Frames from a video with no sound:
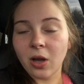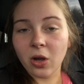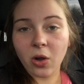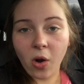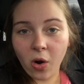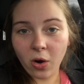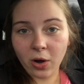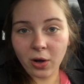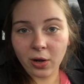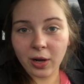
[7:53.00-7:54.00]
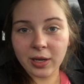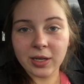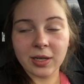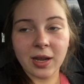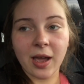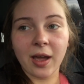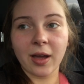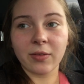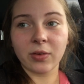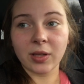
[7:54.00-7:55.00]
a car. I didn't
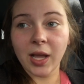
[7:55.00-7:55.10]
have a